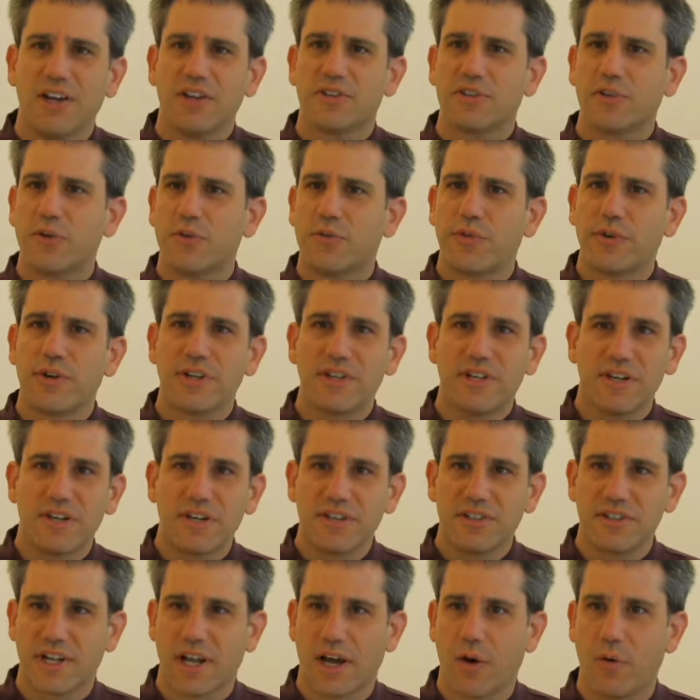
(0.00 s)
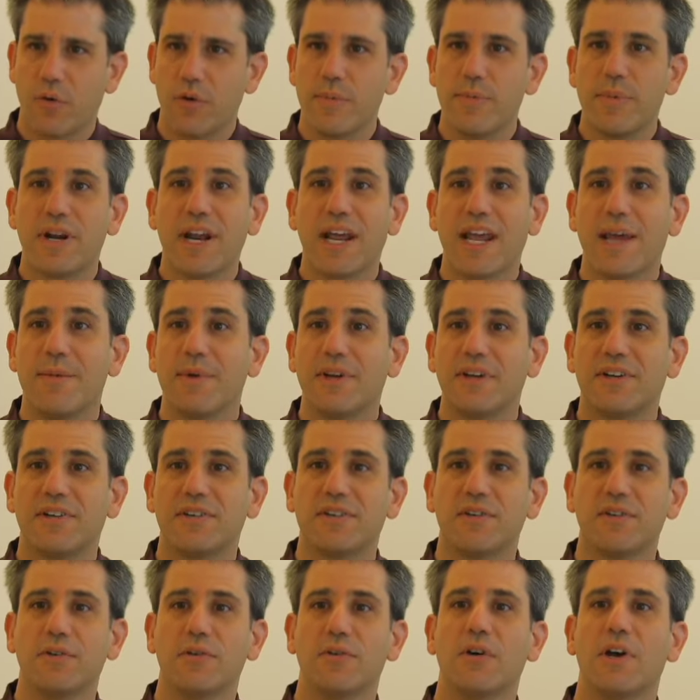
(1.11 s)
So for years now, we've been aiming
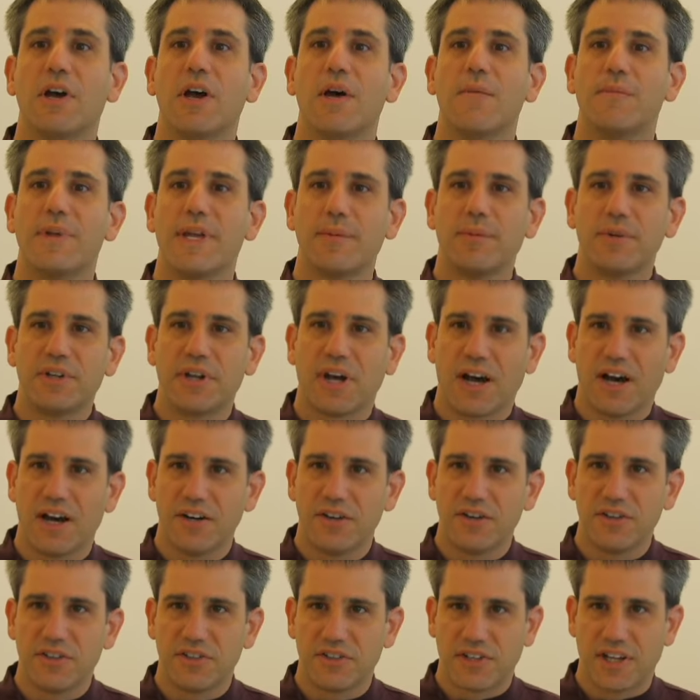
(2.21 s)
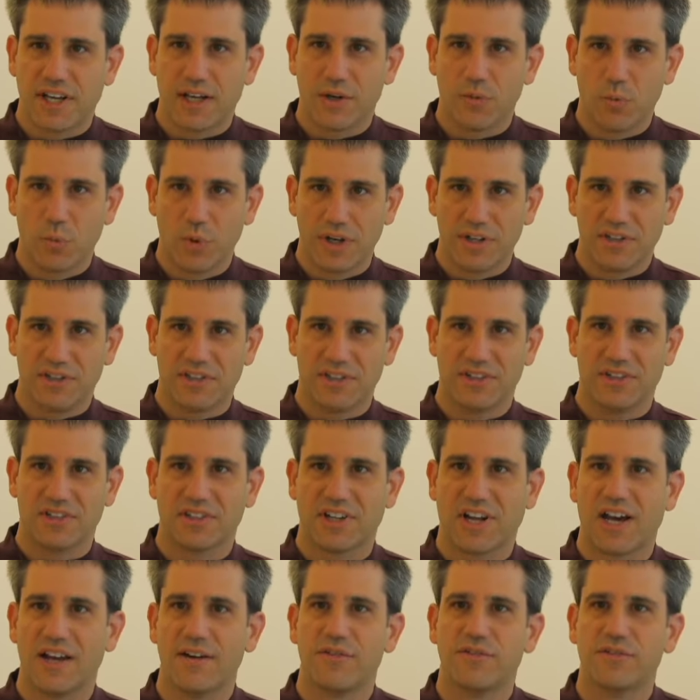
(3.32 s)
to be able to understand what's
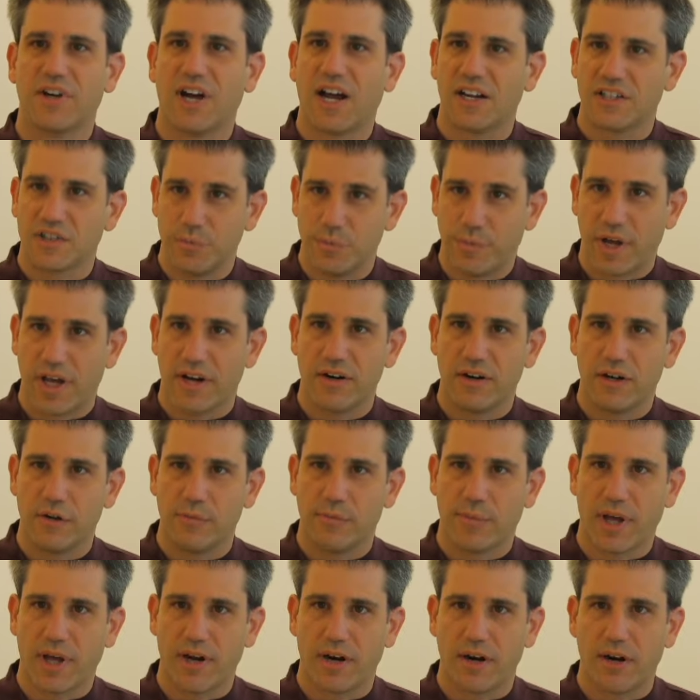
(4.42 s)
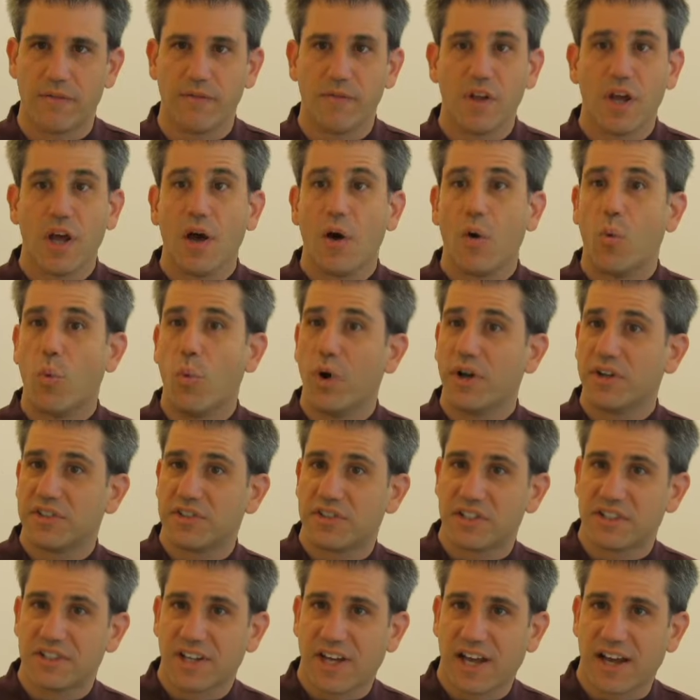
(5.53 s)
inside Flash better and better. What's
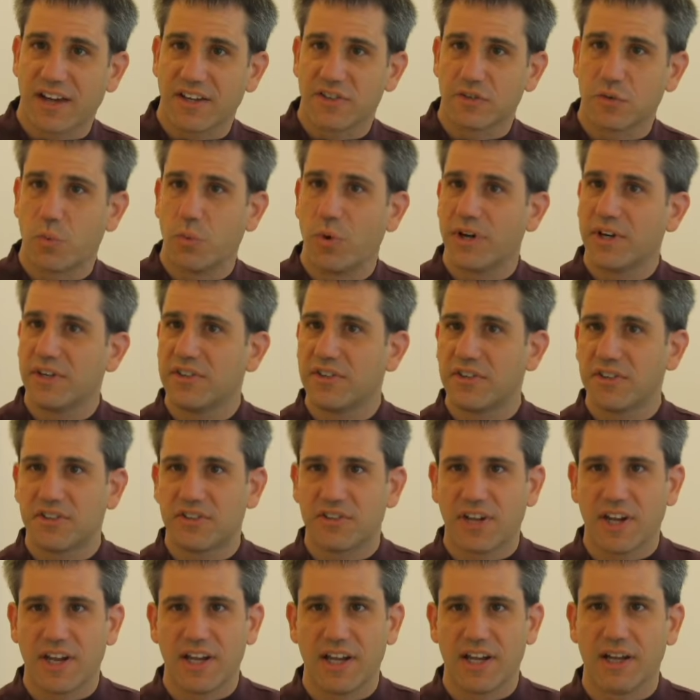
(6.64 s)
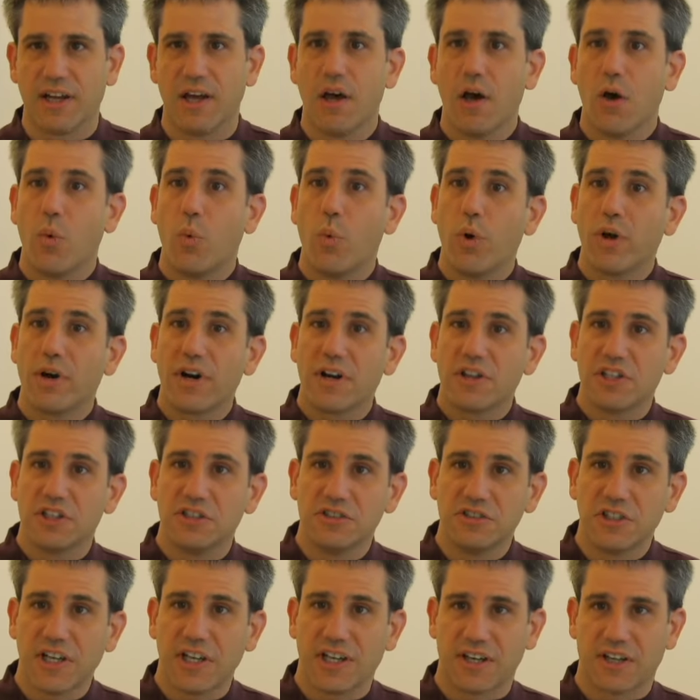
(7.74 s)
the text? What is it saying? What are the
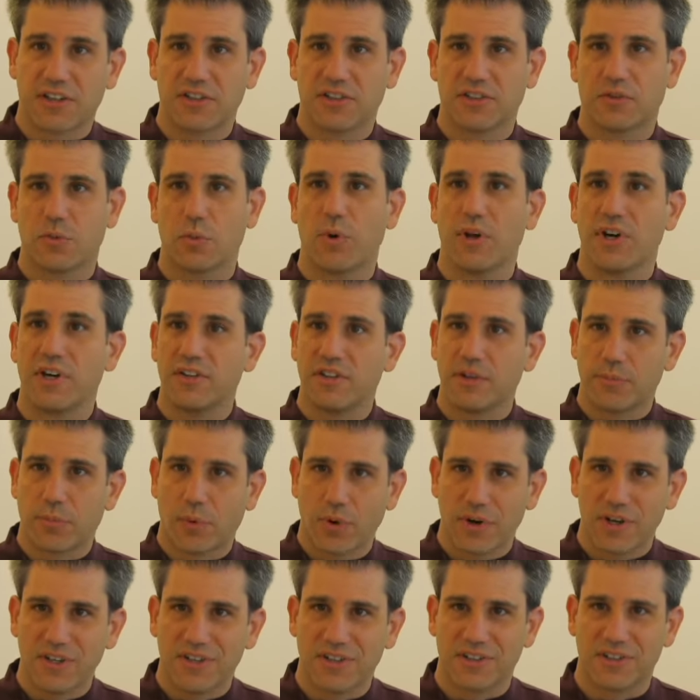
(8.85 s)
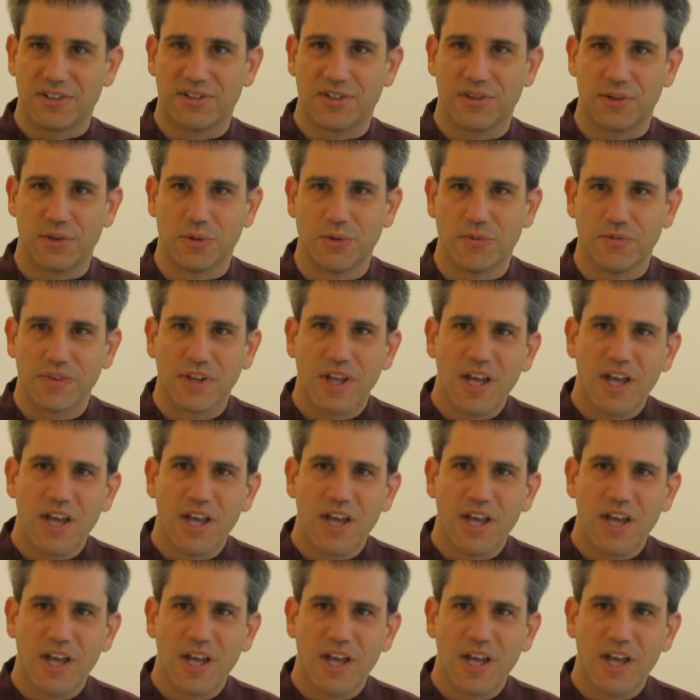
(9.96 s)
links? What is it pointing to?